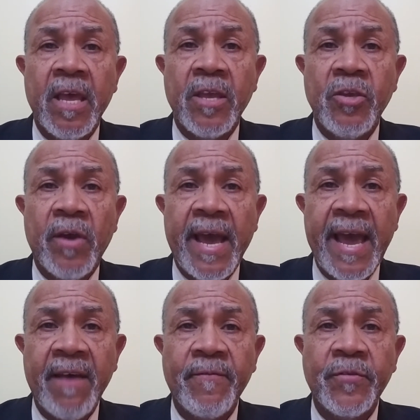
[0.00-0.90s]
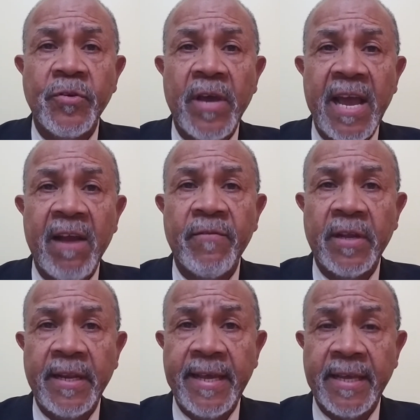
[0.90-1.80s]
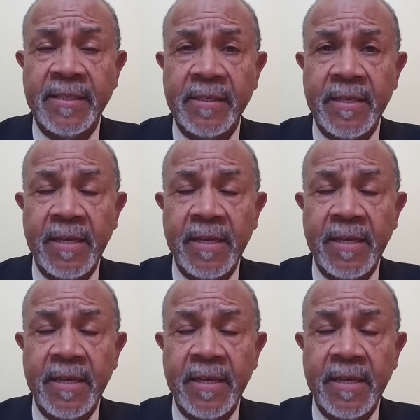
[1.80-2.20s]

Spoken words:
You have to have a list.